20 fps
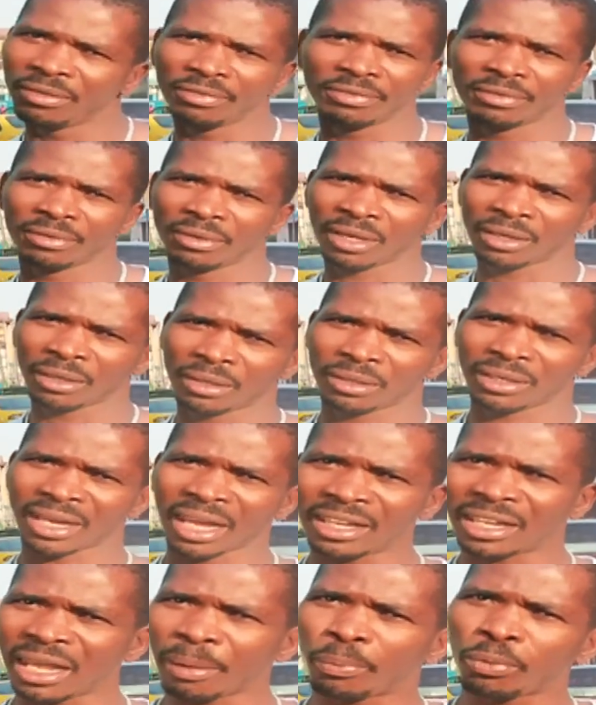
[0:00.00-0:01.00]
So right now we
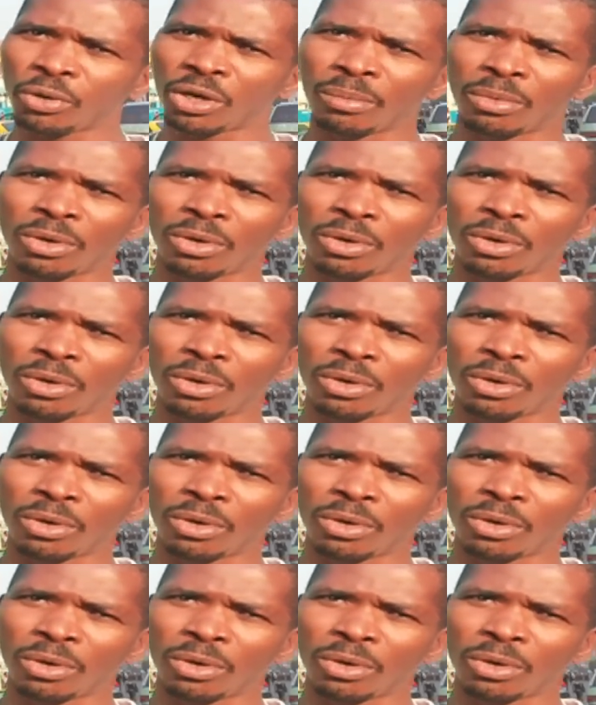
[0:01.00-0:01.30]
work on our